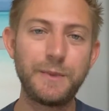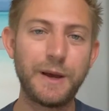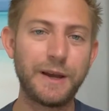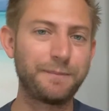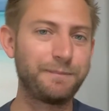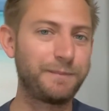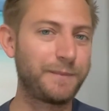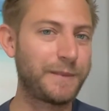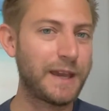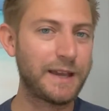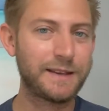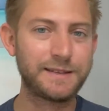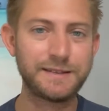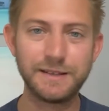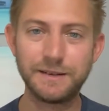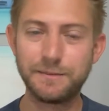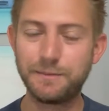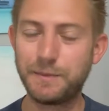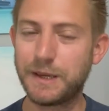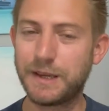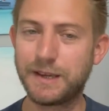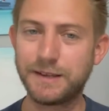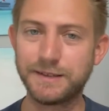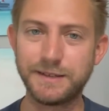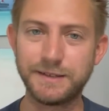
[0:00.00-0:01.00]
I'm
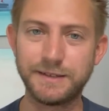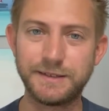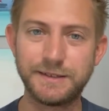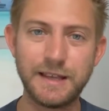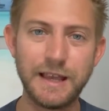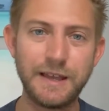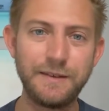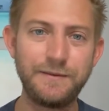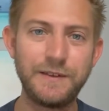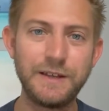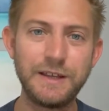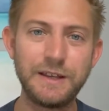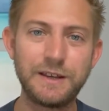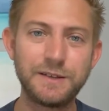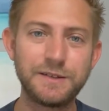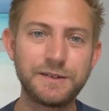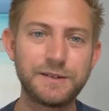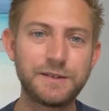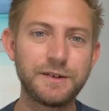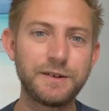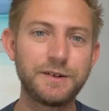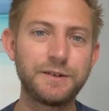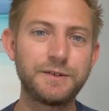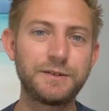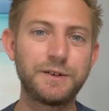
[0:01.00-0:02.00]
guessing because of safety
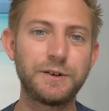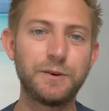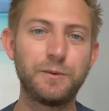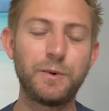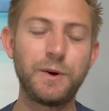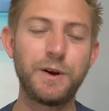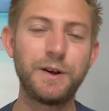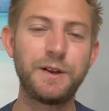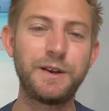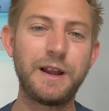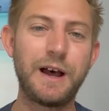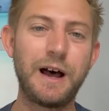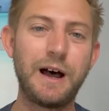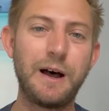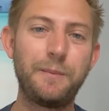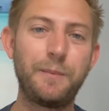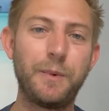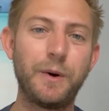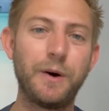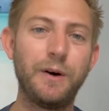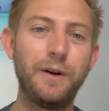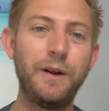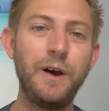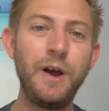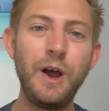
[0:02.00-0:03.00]
concerns or whatnot,
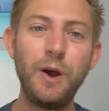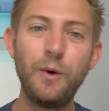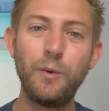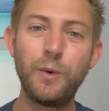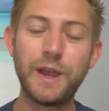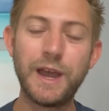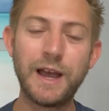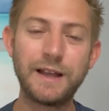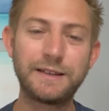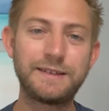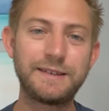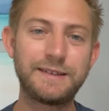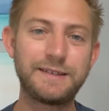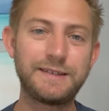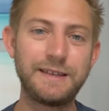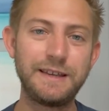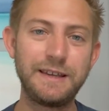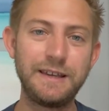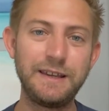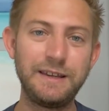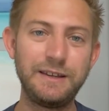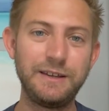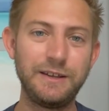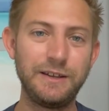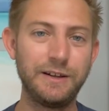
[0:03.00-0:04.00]
but we got to
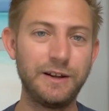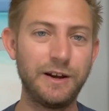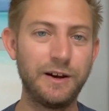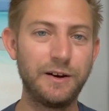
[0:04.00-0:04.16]
see,